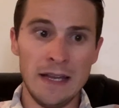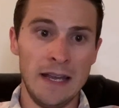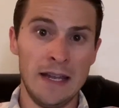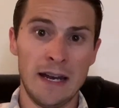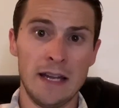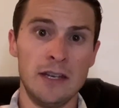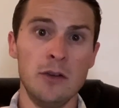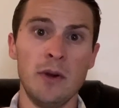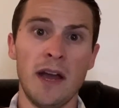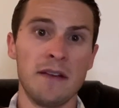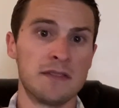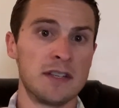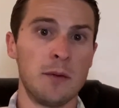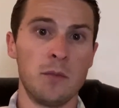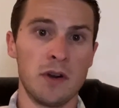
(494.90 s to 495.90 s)
and I do
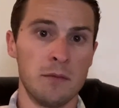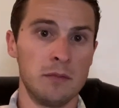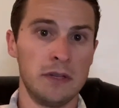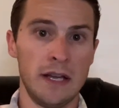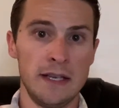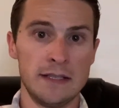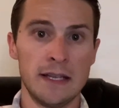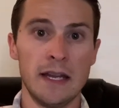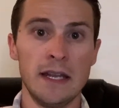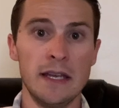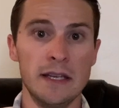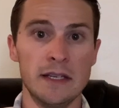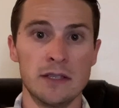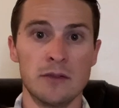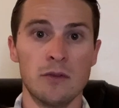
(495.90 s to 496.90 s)
have someone in place that
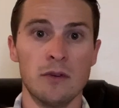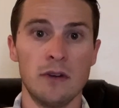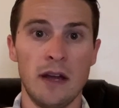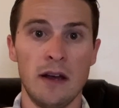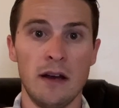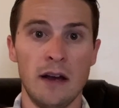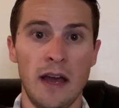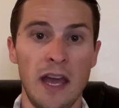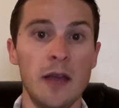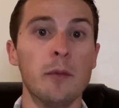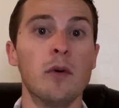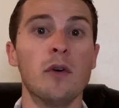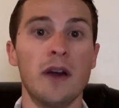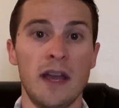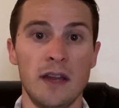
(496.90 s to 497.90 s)
is
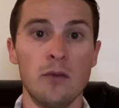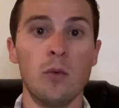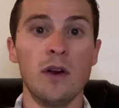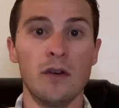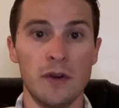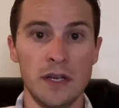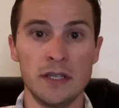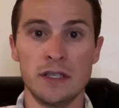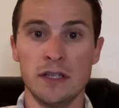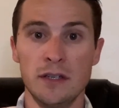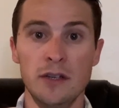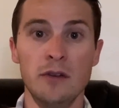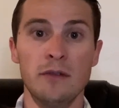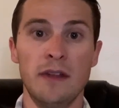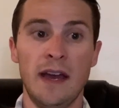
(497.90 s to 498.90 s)
able and willing to
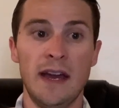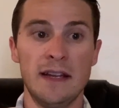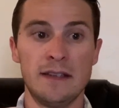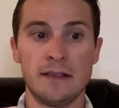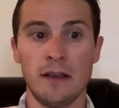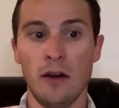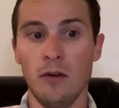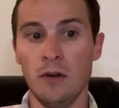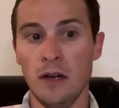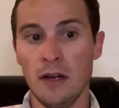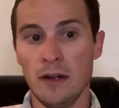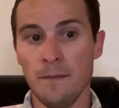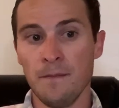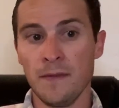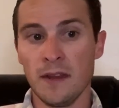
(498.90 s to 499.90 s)
do that. So
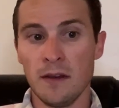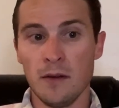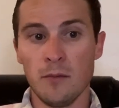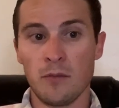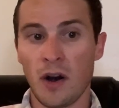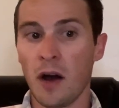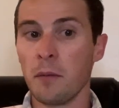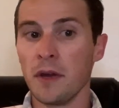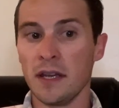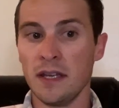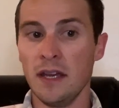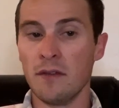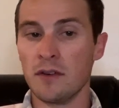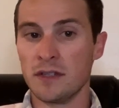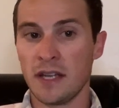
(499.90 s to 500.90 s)
probably
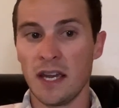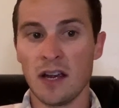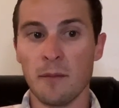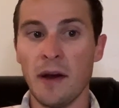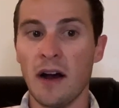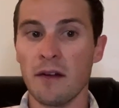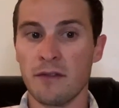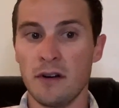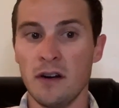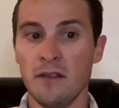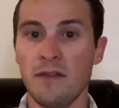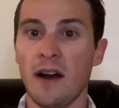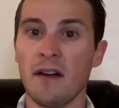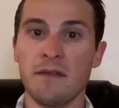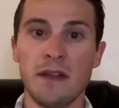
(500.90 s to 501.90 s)
give or take about
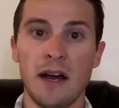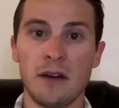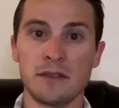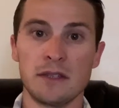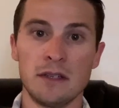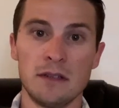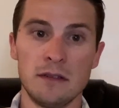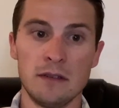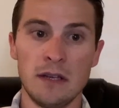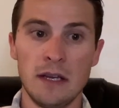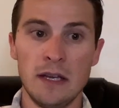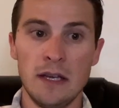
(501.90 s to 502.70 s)
35,000,